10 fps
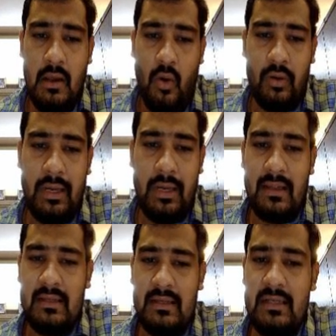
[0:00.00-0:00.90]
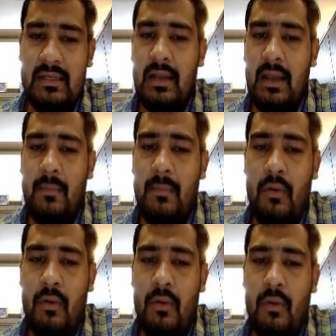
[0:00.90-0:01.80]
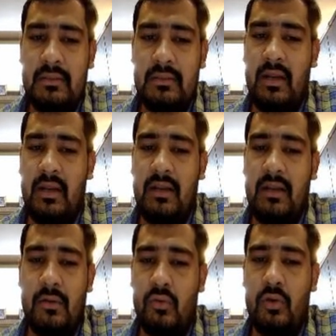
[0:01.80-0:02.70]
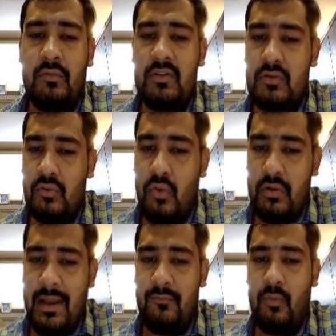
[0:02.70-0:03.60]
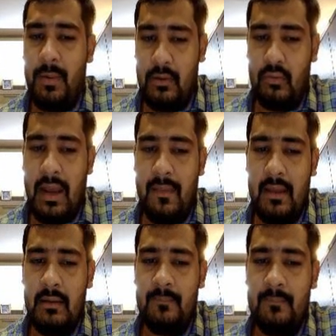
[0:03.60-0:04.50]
Okay, the initial amount is 2500 euros, which you don't have to pay together,